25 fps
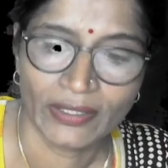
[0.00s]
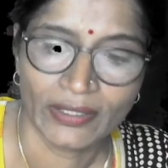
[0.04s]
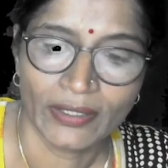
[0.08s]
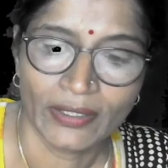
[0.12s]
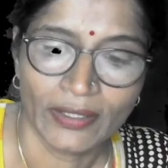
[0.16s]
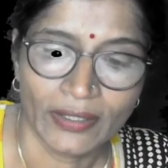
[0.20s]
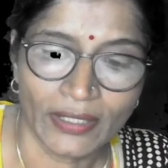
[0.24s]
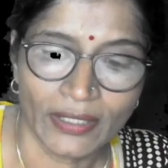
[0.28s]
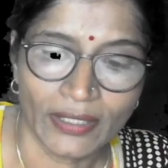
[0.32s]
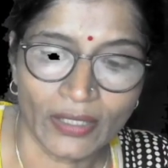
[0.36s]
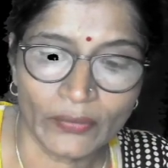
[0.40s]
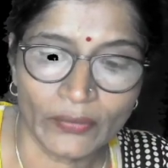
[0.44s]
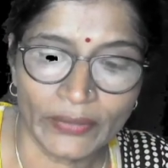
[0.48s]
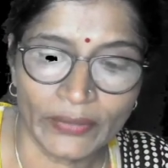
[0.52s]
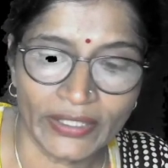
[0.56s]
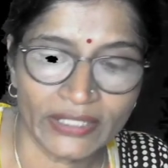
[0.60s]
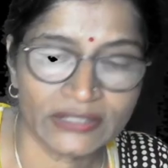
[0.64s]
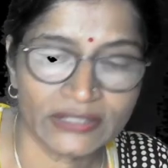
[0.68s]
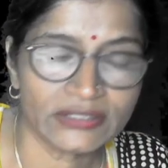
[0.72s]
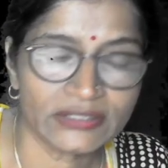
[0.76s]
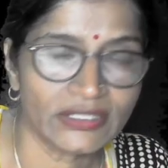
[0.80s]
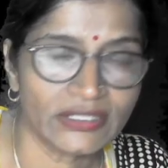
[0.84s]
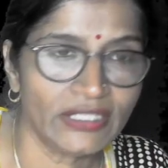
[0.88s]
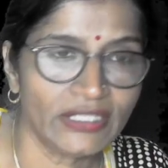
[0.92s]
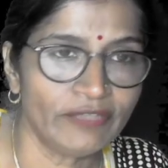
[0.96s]
Now
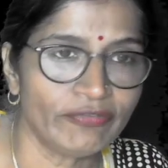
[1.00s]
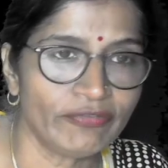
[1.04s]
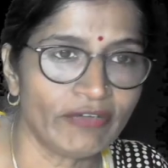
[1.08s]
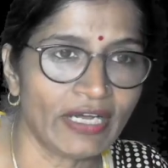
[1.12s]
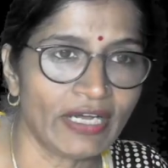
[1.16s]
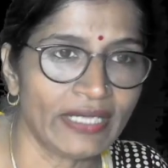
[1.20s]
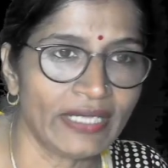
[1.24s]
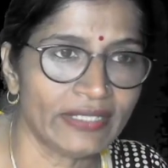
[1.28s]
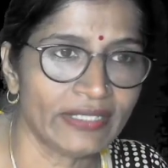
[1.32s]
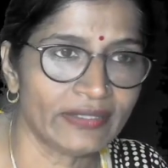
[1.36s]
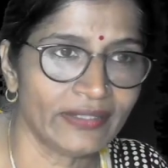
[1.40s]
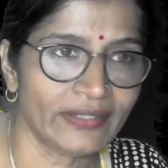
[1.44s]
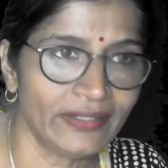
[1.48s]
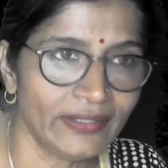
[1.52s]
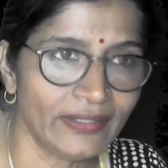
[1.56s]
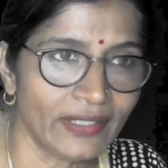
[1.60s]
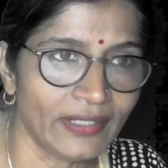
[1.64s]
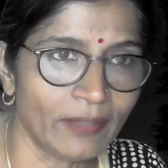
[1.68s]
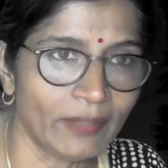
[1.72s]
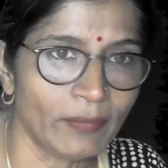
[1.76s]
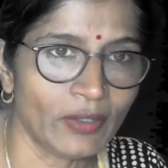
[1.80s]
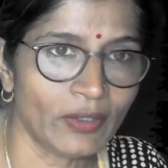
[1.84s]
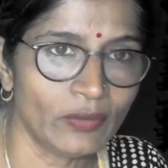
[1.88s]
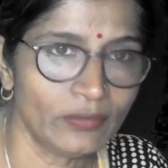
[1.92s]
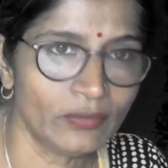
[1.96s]
next, if I think
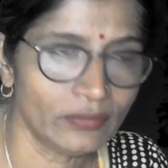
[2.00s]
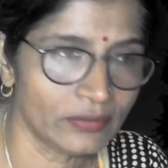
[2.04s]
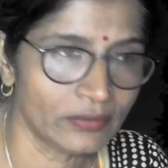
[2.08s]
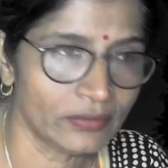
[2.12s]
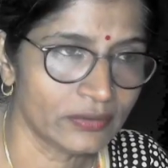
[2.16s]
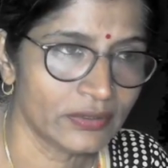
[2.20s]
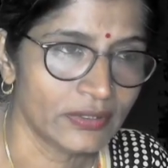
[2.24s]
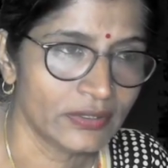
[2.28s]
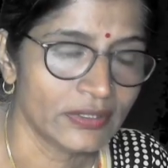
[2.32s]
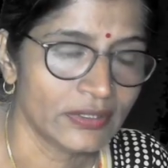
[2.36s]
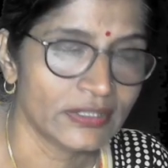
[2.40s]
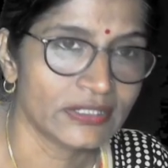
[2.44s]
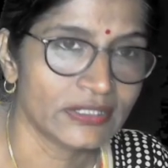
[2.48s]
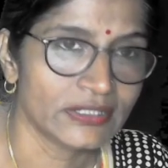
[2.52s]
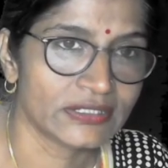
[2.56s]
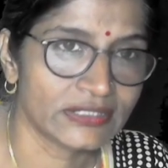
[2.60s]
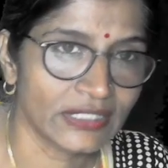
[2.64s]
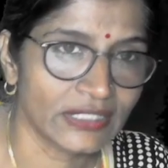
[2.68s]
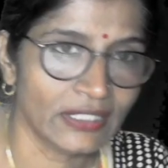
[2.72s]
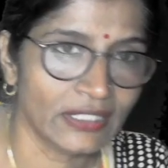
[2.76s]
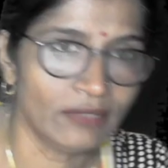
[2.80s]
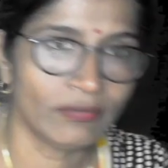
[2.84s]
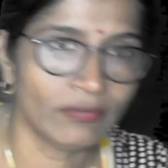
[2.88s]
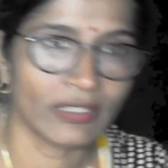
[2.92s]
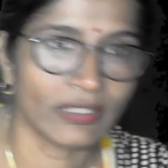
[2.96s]
about
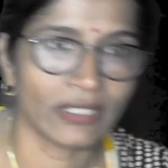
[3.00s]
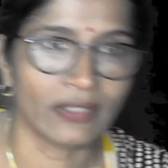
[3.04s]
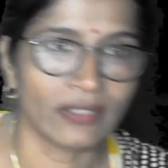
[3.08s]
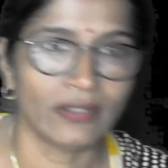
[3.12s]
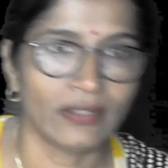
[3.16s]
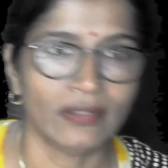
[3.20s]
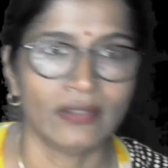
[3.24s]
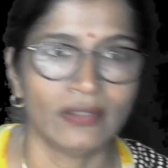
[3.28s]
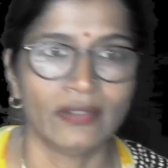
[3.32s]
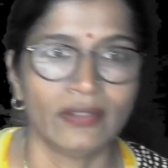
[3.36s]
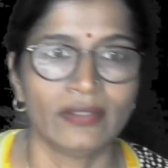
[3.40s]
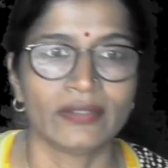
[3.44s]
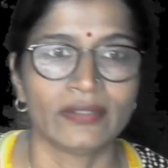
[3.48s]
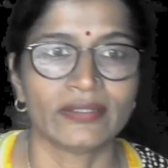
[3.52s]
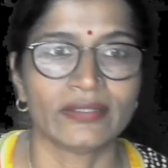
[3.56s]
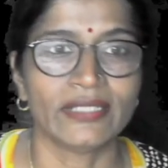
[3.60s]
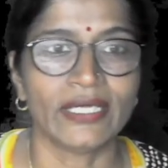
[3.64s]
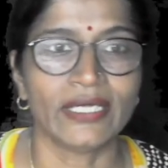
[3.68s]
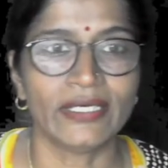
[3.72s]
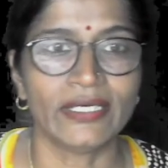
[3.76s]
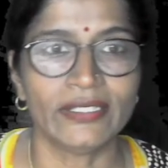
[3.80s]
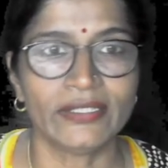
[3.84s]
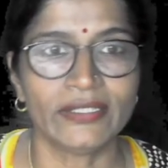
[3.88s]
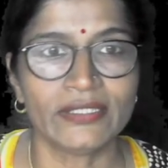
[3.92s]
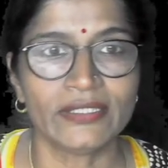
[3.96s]
silver,
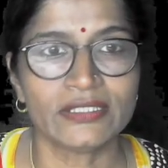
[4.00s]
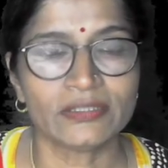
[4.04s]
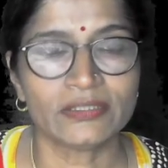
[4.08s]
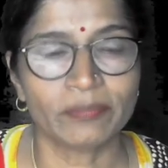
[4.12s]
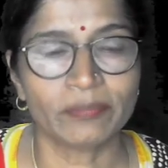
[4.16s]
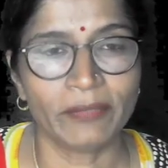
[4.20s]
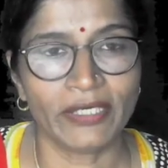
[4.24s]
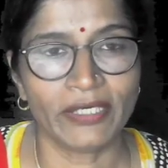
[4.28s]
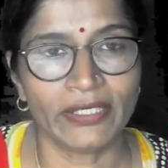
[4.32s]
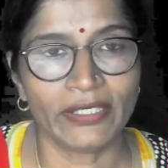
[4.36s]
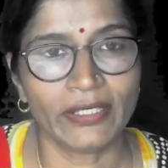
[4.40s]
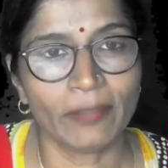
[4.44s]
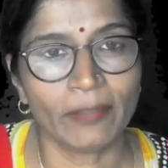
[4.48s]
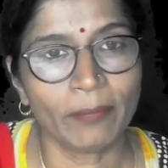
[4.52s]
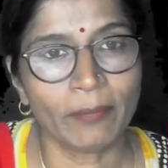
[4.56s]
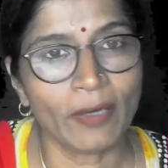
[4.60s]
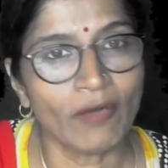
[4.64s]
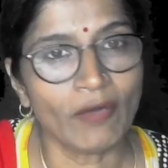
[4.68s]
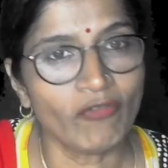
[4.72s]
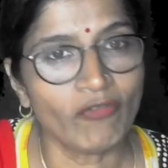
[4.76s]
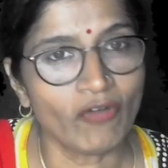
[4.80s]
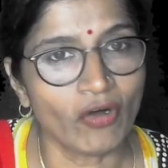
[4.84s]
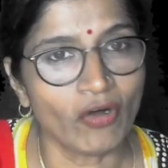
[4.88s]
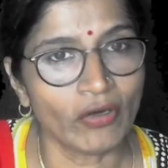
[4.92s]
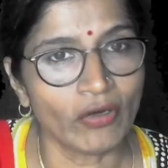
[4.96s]
then it is made up of
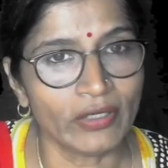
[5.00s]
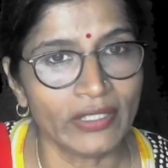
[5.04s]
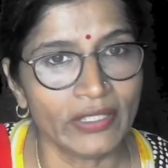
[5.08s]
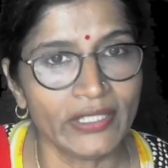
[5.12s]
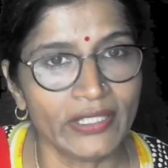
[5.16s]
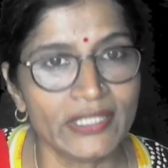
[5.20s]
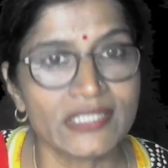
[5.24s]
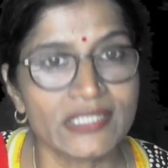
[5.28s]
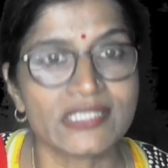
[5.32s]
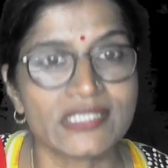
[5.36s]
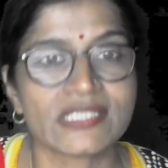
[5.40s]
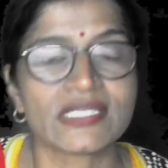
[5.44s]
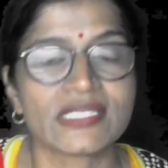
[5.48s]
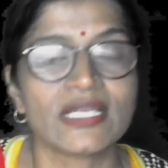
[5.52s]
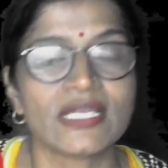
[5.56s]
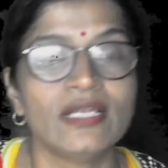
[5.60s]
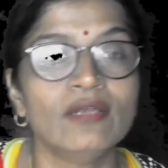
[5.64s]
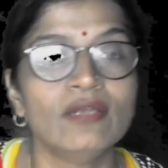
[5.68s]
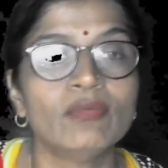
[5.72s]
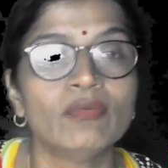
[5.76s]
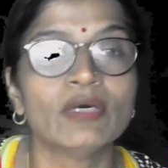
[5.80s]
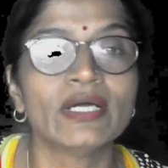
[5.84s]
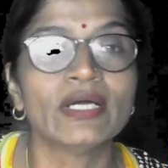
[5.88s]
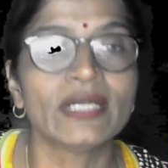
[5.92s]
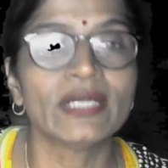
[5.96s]
only
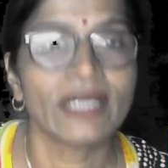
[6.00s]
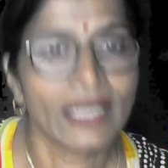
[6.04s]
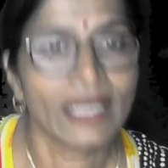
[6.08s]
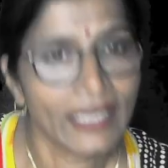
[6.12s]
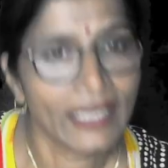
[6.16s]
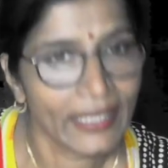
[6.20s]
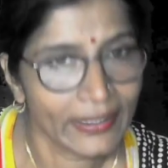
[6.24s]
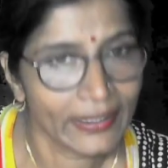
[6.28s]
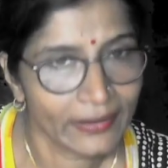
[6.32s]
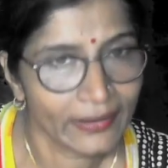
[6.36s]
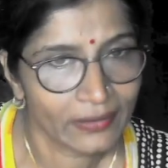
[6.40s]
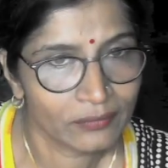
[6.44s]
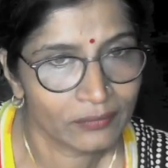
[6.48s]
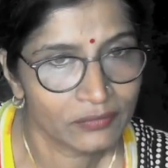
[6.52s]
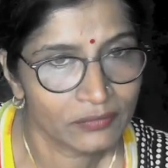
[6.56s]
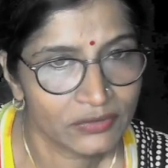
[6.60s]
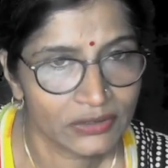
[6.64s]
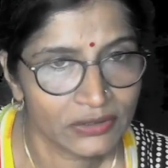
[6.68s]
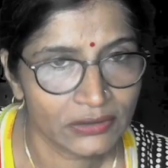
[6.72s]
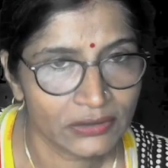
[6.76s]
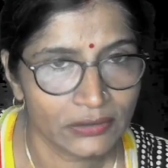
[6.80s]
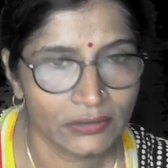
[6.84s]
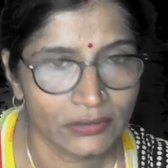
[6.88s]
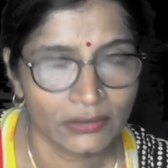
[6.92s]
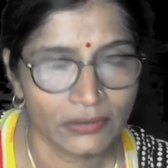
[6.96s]
silver atoms.
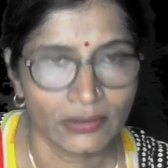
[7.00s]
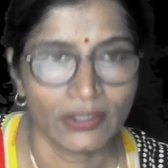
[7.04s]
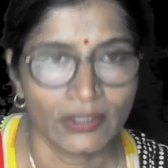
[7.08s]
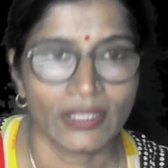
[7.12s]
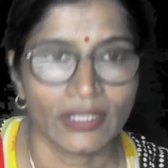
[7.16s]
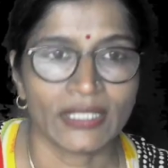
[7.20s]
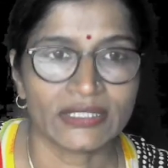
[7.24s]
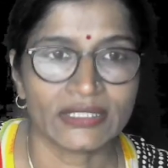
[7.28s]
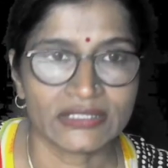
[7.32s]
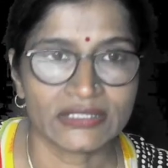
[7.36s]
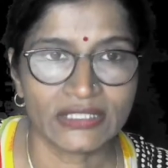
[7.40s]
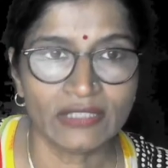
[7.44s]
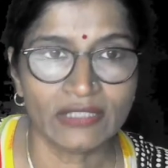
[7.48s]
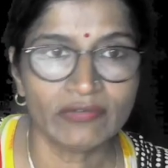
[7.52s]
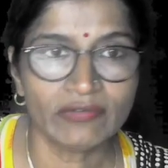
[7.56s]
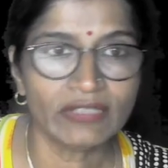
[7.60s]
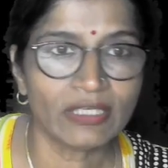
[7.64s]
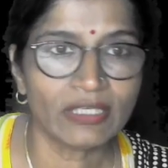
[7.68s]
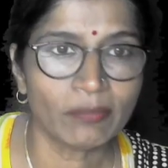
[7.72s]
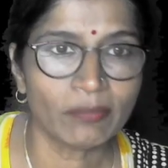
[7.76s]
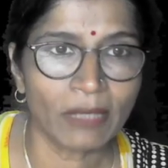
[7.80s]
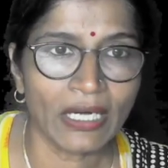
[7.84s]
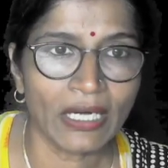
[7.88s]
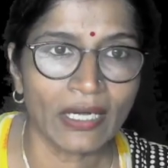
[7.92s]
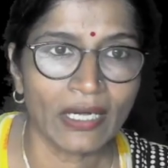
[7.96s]
A silver
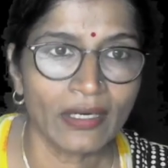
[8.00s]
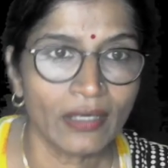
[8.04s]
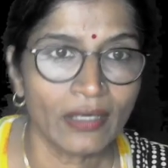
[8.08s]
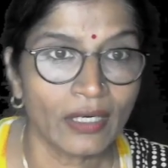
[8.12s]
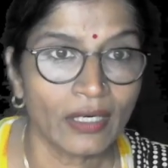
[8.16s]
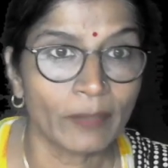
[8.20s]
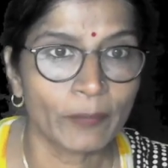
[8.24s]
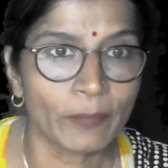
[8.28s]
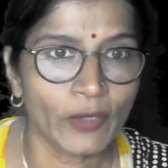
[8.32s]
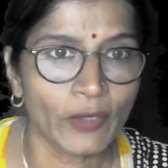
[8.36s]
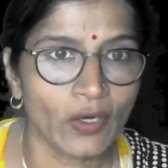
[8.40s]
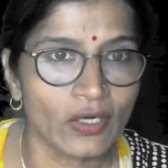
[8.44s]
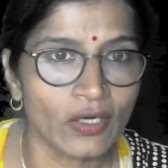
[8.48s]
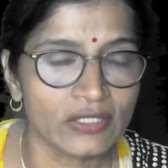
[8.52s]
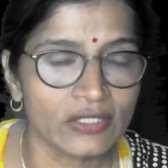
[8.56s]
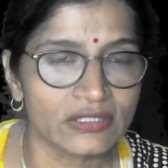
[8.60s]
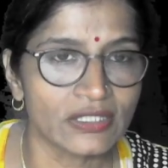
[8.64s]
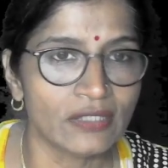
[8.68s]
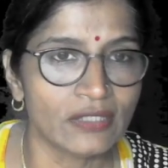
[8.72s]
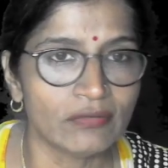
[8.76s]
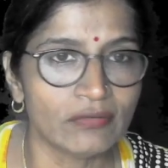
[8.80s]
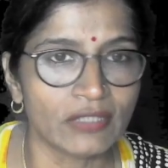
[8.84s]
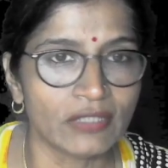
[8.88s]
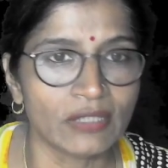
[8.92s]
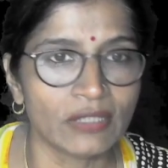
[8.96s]
bar, a pure
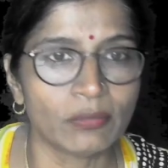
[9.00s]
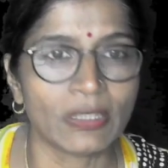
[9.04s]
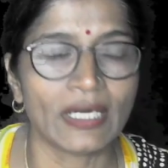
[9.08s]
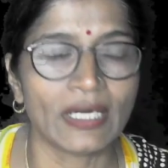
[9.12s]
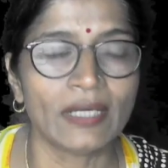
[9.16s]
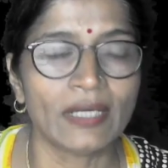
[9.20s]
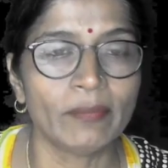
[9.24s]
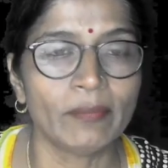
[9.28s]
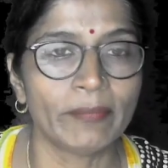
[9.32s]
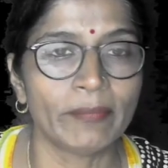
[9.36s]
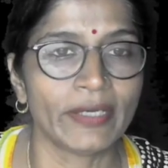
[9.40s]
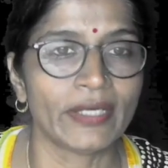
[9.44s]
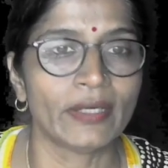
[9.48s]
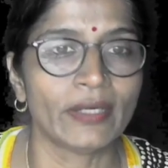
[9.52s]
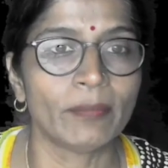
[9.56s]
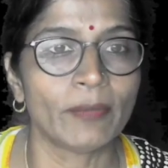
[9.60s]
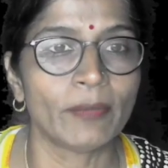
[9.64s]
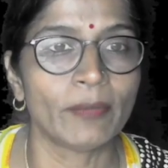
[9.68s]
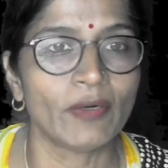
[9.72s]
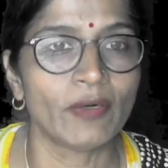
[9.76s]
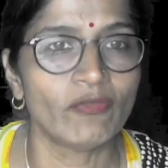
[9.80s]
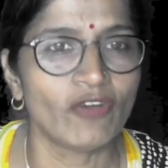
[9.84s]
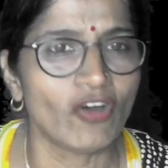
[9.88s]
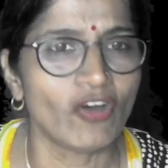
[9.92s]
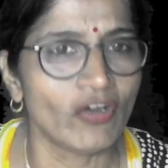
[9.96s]
silver bar made up of
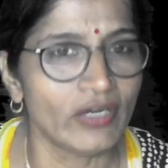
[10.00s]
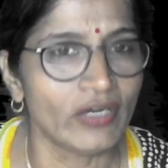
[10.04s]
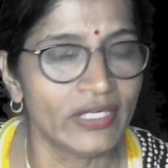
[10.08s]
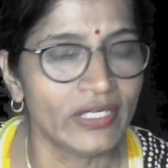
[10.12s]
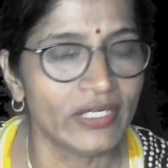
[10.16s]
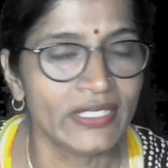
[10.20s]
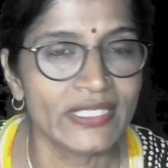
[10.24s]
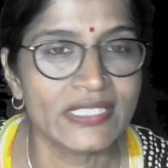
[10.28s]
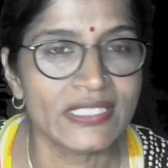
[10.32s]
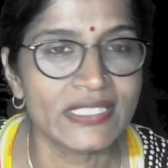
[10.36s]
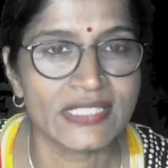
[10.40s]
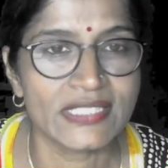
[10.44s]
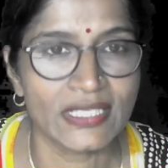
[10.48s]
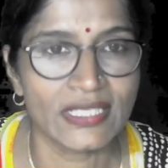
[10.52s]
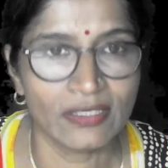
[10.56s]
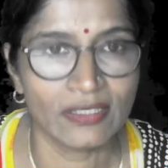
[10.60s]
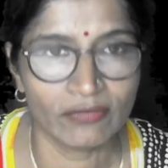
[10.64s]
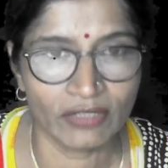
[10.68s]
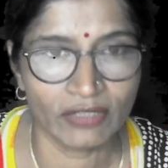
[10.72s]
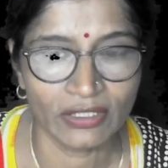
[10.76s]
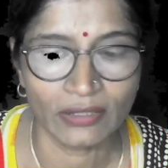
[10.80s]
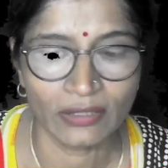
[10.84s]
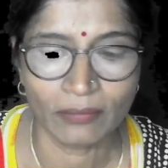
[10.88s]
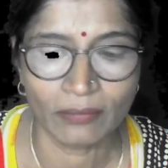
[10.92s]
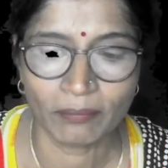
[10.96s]
only
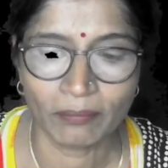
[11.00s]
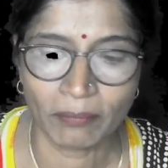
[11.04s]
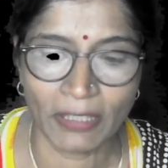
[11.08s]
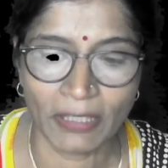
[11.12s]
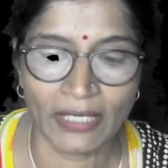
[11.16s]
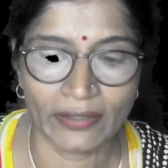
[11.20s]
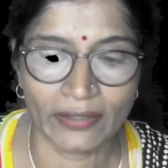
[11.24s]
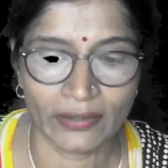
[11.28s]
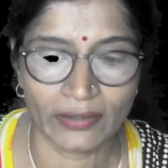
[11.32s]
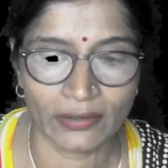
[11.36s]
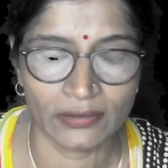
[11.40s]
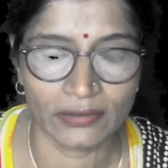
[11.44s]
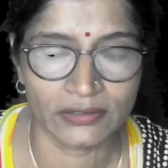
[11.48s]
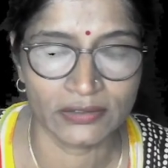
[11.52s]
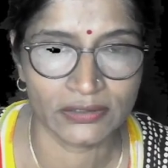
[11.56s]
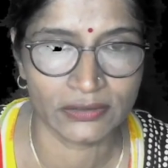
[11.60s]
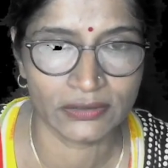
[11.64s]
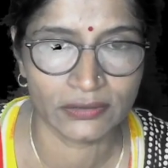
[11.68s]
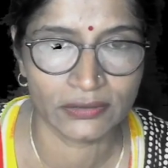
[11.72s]
silver particles.